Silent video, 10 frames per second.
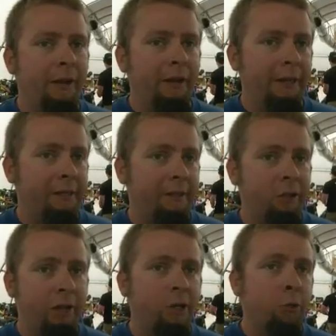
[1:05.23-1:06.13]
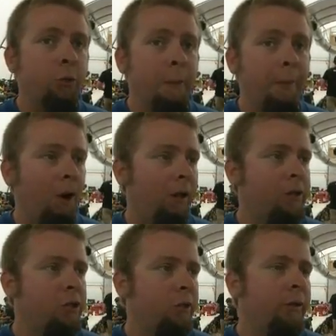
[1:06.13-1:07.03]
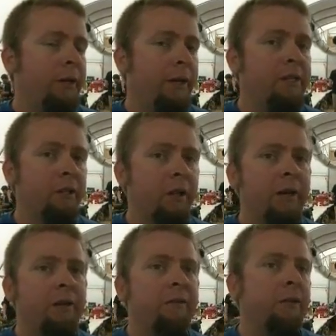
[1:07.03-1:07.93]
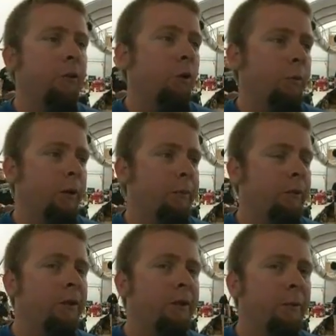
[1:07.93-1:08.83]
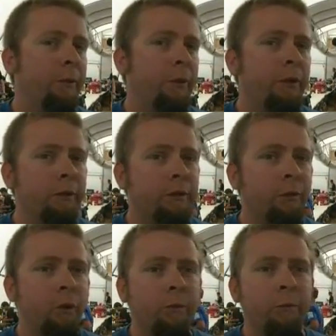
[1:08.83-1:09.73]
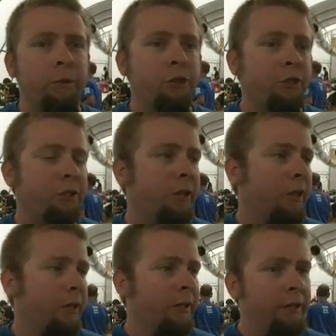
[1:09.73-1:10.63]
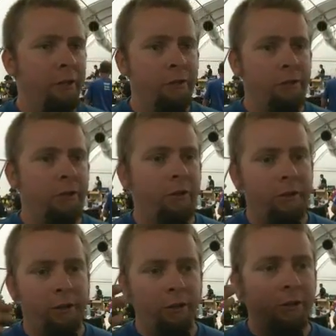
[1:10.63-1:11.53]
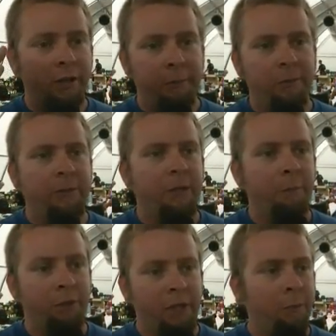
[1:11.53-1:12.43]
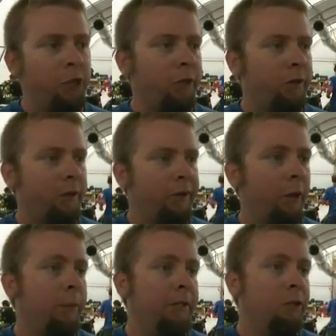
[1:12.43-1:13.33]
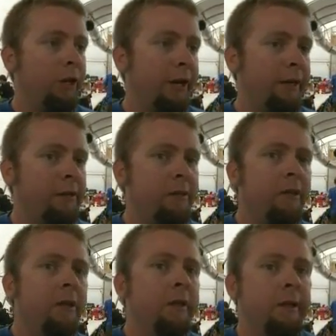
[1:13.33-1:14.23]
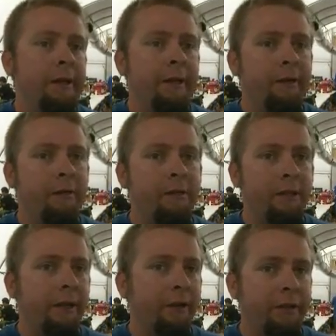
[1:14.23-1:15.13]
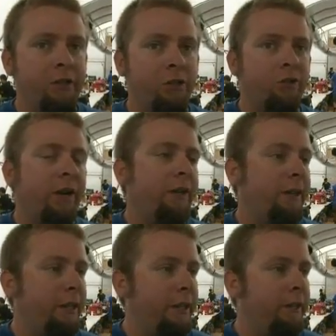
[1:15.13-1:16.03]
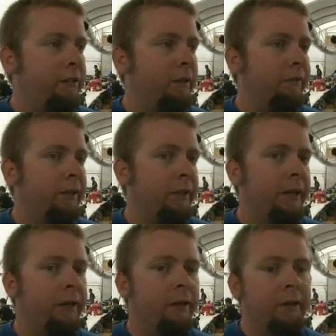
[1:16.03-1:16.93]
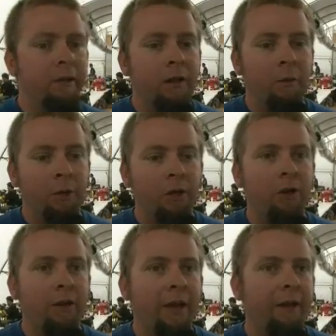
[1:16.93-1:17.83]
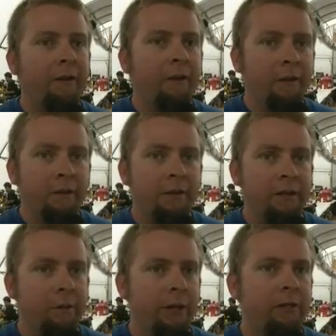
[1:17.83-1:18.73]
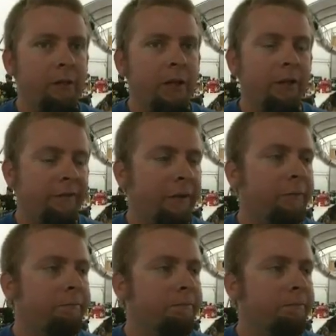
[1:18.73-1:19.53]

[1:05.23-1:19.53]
like I said, the track's really polished, so it is a lot different than the warm-up. The only thing we really learned at the warm-up was just getting used to the depth perception of how big the track is and seeing how the engines ran in the heat and stuff like that. But other than that, it's a lot different.